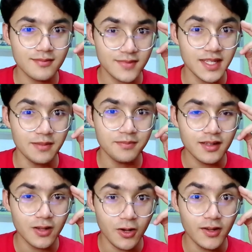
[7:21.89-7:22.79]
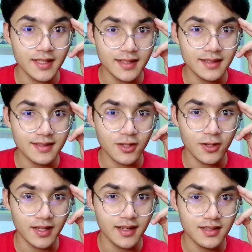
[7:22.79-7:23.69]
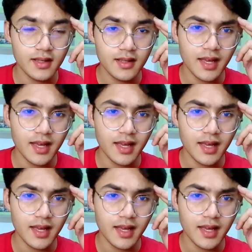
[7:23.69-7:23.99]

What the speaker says: Yep, on Linux, on Arch.